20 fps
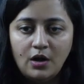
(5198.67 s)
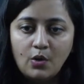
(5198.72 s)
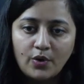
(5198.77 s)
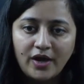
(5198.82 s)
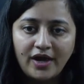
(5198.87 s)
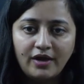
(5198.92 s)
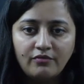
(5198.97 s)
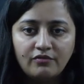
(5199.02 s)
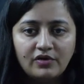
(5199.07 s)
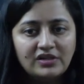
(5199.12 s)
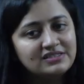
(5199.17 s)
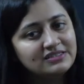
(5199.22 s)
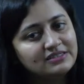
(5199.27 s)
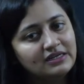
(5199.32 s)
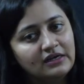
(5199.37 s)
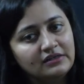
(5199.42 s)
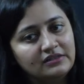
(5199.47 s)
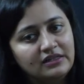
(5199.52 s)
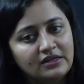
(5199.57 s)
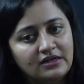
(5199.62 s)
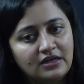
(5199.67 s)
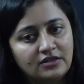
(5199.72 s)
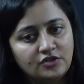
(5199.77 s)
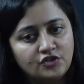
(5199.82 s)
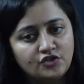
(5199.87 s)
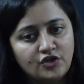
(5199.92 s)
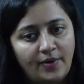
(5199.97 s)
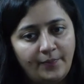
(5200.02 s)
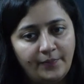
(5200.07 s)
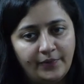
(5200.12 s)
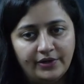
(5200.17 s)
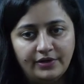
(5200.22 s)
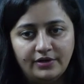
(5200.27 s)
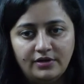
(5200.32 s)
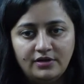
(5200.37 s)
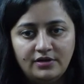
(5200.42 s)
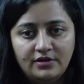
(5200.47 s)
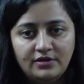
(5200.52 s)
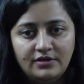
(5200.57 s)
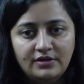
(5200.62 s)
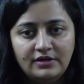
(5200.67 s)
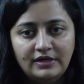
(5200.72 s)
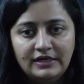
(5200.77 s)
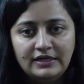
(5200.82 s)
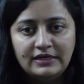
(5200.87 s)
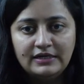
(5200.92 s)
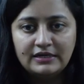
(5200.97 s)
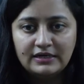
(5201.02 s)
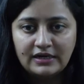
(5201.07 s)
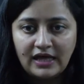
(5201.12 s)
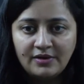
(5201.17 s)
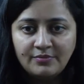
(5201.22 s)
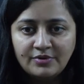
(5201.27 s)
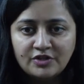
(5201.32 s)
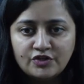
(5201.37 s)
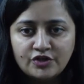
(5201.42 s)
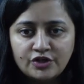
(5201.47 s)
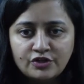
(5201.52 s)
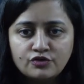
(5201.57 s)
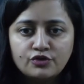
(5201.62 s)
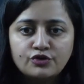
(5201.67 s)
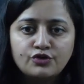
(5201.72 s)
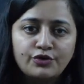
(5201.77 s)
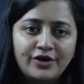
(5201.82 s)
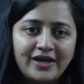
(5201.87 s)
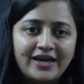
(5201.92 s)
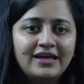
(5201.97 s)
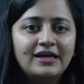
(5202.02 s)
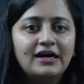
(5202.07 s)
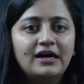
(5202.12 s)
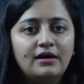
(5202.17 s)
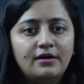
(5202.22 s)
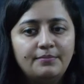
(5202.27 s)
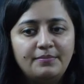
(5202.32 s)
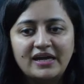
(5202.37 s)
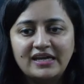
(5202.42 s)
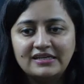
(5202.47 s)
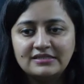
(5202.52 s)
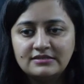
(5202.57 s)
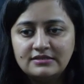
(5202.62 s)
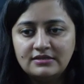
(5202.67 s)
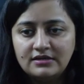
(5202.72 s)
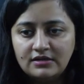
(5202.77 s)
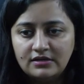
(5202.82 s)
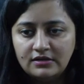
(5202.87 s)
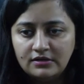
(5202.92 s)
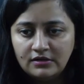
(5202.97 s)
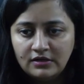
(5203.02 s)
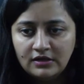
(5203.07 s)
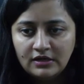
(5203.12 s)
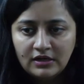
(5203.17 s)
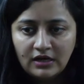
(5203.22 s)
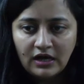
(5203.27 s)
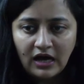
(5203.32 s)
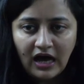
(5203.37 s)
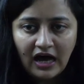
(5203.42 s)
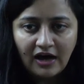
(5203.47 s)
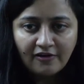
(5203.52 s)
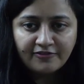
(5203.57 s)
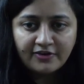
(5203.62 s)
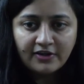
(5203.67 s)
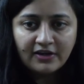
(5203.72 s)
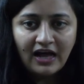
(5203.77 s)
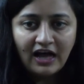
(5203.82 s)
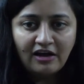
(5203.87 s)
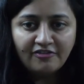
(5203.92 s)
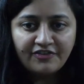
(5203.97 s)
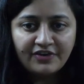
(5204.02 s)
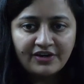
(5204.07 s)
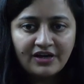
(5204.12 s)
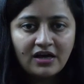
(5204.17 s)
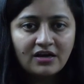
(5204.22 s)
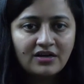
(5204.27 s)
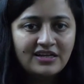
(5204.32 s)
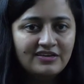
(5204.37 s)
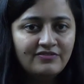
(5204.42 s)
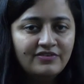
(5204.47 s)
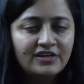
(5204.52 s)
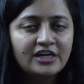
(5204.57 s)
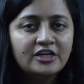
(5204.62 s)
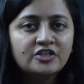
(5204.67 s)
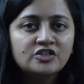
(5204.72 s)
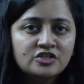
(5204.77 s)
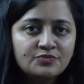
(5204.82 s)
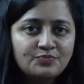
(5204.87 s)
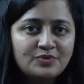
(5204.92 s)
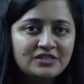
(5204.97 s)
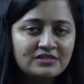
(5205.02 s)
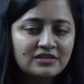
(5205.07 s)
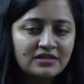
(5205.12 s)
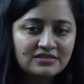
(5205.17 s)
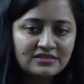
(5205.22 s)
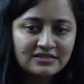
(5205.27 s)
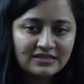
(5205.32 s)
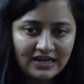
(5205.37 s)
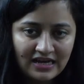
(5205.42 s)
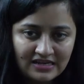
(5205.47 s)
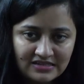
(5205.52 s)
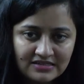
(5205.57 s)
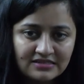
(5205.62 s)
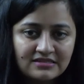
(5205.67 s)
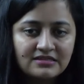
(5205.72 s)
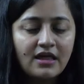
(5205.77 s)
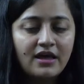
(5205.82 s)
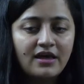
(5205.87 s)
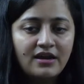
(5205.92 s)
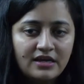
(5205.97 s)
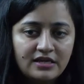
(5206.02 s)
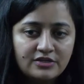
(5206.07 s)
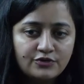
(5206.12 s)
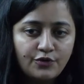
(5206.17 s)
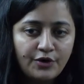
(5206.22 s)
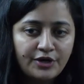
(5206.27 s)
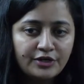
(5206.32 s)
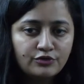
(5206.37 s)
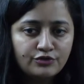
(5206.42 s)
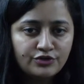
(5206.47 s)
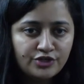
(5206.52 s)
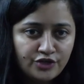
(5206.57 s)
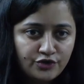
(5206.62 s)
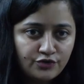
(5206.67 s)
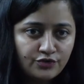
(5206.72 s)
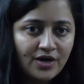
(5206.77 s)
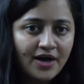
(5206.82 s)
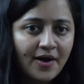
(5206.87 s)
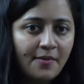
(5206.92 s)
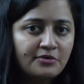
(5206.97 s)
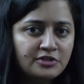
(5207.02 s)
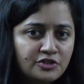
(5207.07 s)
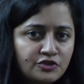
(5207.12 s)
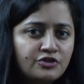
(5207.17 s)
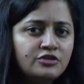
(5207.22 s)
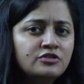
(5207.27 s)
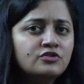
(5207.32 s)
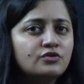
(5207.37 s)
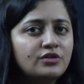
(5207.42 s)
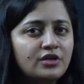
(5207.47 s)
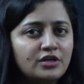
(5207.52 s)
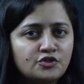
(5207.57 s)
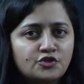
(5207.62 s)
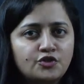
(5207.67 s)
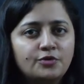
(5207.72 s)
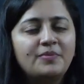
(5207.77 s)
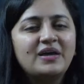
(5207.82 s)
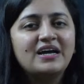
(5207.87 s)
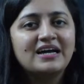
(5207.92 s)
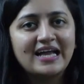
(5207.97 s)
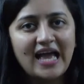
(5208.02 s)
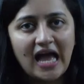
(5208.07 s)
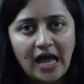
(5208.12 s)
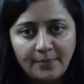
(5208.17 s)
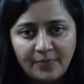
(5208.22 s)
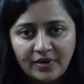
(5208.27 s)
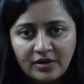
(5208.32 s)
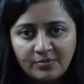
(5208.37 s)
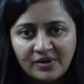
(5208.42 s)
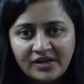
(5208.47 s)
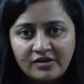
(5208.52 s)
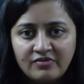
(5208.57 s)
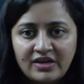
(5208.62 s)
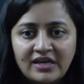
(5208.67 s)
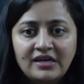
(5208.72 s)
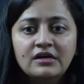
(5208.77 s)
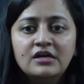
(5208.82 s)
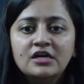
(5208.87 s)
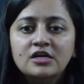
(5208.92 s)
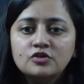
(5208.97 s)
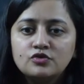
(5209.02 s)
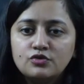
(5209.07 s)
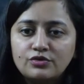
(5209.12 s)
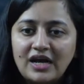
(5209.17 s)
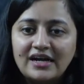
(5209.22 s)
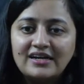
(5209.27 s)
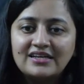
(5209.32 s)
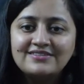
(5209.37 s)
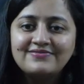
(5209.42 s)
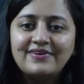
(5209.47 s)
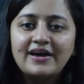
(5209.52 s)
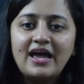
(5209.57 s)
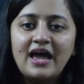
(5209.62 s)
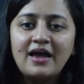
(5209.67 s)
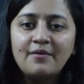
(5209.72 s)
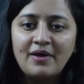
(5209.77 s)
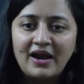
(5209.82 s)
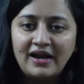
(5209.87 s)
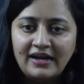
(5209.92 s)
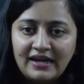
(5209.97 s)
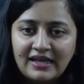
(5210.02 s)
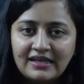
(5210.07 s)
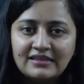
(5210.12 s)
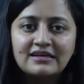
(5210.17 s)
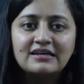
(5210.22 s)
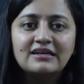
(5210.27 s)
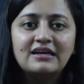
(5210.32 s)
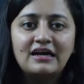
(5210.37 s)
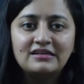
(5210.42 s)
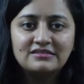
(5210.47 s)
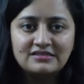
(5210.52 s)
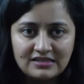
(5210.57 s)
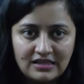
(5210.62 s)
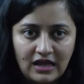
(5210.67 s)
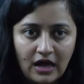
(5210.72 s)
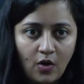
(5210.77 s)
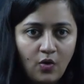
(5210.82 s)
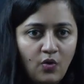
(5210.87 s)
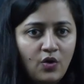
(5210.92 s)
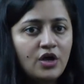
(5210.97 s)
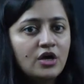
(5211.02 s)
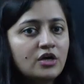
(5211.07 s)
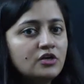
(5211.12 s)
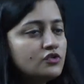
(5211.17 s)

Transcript: okay we'll start the another chapter done bache so today uh, because uh, after half an hour even HSP certs class is there he's going to teach you the chemistry so there should be a gap in between so that is why I'm ending the class now